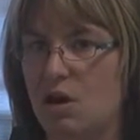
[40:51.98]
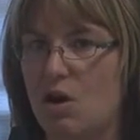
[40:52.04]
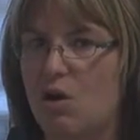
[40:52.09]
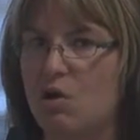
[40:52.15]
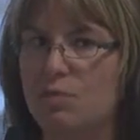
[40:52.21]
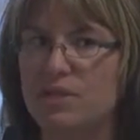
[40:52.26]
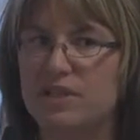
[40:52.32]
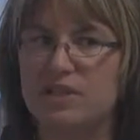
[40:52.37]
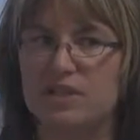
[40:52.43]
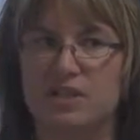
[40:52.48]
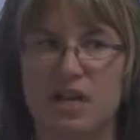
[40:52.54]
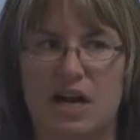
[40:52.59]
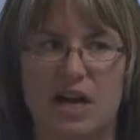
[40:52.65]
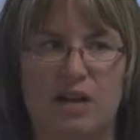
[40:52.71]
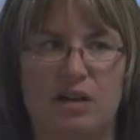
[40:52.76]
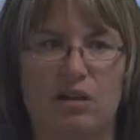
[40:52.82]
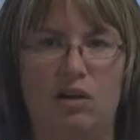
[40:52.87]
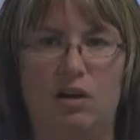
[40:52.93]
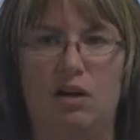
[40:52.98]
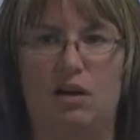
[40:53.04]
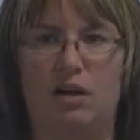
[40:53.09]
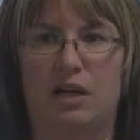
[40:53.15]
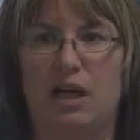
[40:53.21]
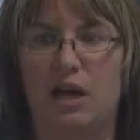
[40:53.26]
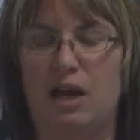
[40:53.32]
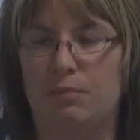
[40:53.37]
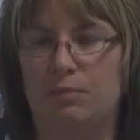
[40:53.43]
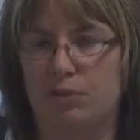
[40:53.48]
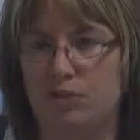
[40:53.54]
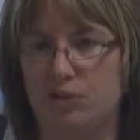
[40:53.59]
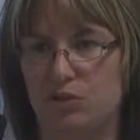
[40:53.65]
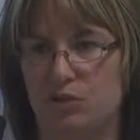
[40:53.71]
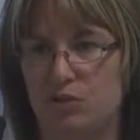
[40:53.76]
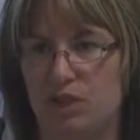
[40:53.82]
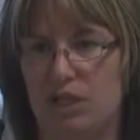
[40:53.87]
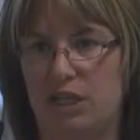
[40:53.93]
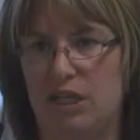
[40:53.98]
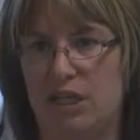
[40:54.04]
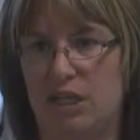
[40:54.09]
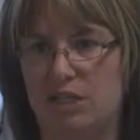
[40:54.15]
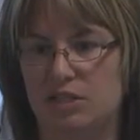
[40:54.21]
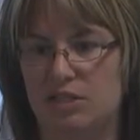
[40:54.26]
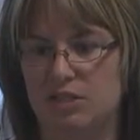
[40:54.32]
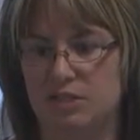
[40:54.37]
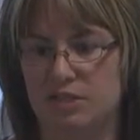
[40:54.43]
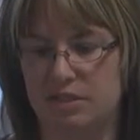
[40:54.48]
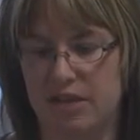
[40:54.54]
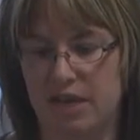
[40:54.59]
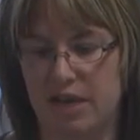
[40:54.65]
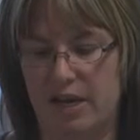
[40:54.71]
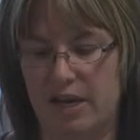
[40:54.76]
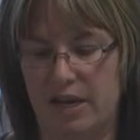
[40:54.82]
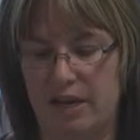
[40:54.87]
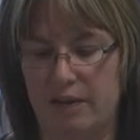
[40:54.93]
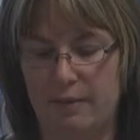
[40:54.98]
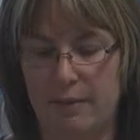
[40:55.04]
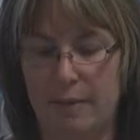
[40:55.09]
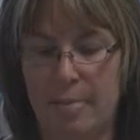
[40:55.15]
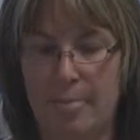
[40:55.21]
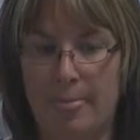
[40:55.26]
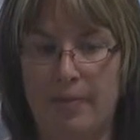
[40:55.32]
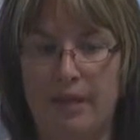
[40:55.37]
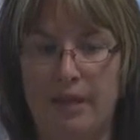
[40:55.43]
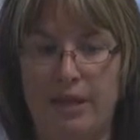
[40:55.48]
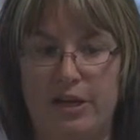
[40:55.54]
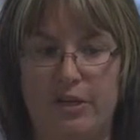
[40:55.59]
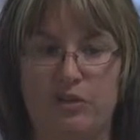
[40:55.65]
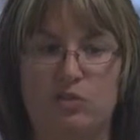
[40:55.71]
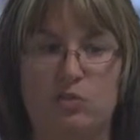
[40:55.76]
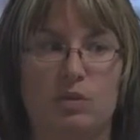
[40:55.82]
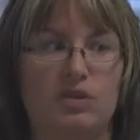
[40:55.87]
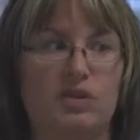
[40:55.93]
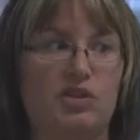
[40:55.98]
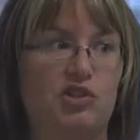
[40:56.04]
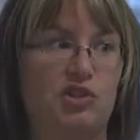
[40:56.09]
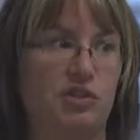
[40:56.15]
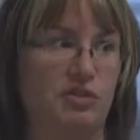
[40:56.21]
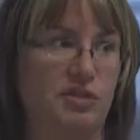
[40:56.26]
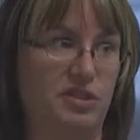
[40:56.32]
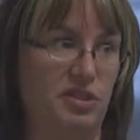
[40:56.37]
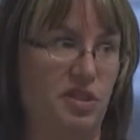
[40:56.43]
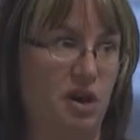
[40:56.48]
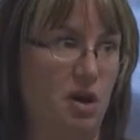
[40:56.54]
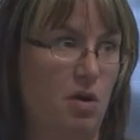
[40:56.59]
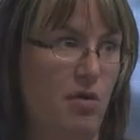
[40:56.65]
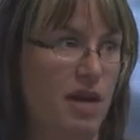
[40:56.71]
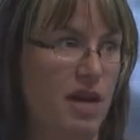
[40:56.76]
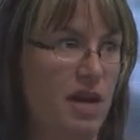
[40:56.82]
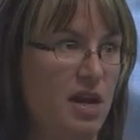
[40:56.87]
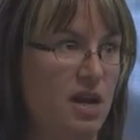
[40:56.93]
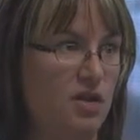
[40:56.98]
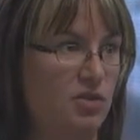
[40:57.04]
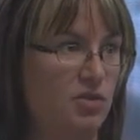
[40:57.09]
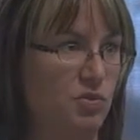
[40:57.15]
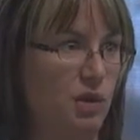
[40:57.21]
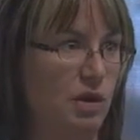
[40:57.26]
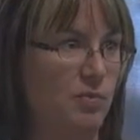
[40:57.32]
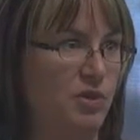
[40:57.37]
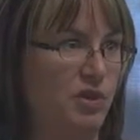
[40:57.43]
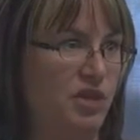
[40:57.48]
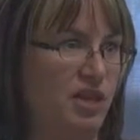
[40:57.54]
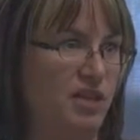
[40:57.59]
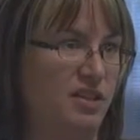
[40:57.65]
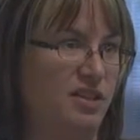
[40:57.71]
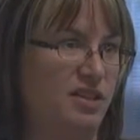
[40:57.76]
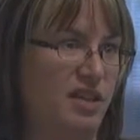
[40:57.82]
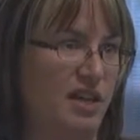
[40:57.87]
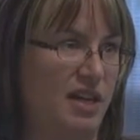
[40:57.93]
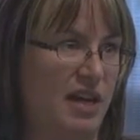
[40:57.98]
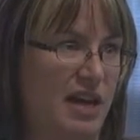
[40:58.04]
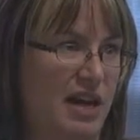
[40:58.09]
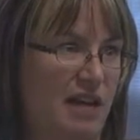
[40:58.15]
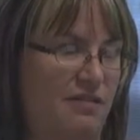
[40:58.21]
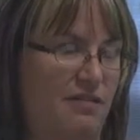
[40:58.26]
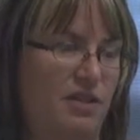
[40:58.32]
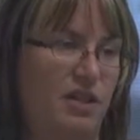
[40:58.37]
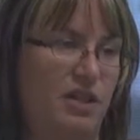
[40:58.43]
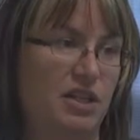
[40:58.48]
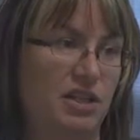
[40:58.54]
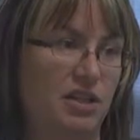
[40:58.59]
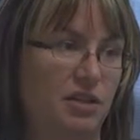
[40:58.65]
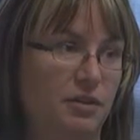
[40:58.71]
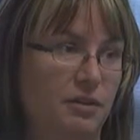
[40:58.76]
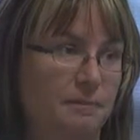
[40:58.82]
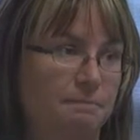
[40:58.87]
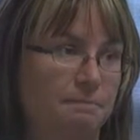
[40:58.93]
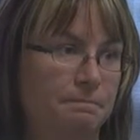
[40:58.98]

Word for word: opens dialogue, an opportunity to say, here's where this year is going, here's where I project the second half of the year.